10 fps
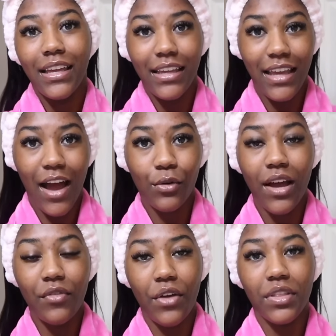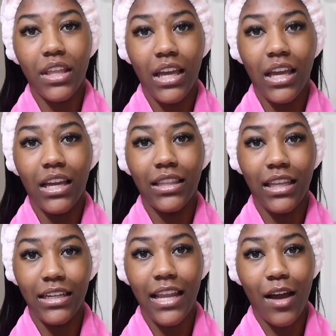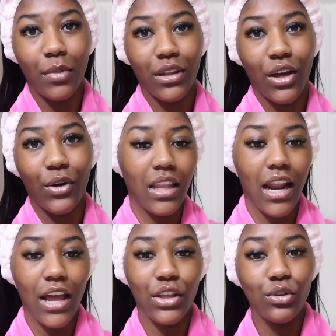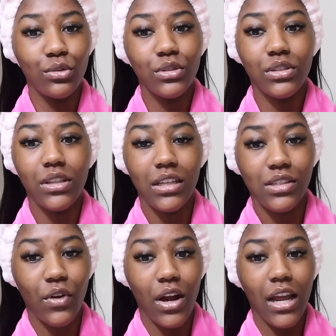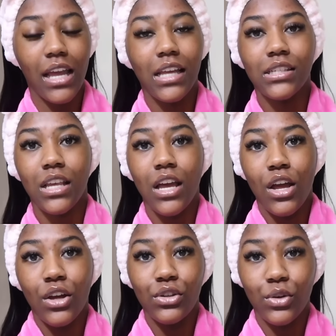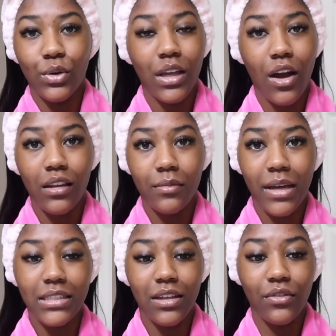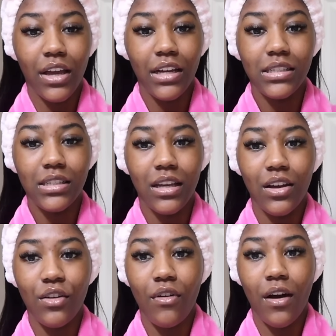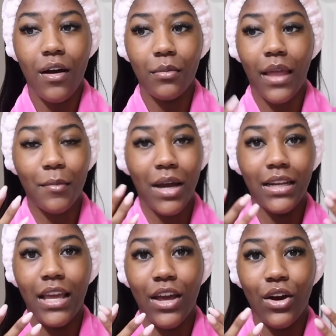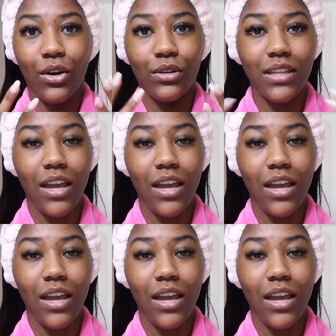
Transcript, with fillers: yeah i will have everything linked down below that i use as far as doing all of my self-care stuff um, like my nails